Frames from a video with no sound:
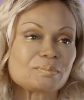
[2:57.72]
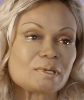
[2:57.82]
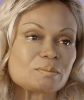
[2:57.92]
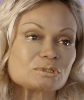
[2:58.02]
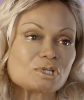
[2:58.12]

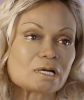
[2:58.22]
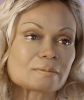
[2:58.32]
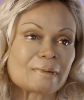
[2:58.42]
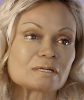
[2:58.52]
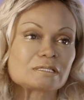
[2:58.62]
People talk
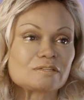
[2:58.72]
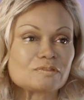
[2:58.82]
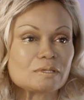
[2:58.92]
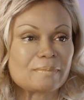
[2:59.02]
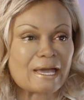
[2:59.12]
about
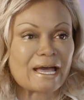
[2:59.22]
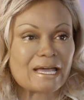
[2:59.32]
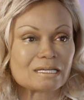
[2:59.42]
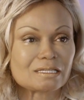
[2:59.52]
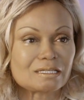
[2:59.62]
giving
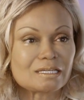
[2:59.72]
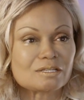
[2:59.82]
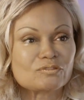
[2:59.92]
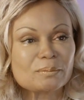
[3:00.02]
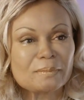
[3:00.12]
back
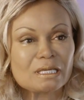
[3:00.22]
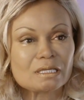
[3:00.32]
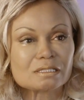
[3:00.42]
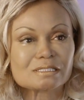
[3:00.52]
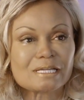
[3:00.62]
for
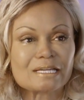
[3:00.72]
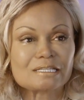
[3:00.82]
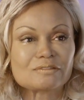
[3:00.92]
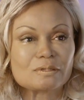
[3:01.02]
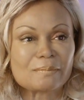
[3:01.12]
me, it's not
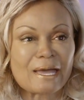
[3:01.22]
giving